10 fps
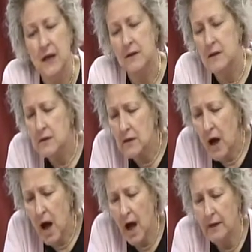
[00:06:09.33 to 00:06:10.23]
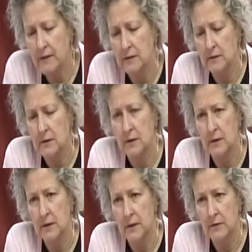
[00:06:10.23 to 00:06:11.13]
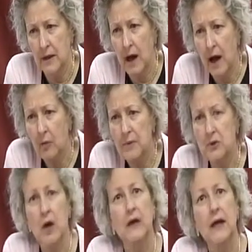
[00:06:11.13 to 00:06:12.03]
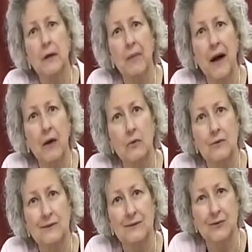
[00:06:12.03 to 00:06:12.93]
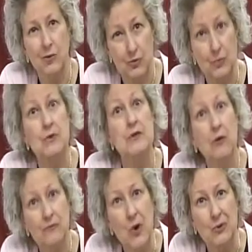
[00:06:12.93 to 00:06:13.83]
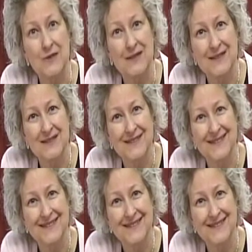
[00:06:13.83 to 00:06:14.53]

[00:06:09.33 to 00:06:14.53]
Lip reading: This God that I'll be talking about through SELFGnosis,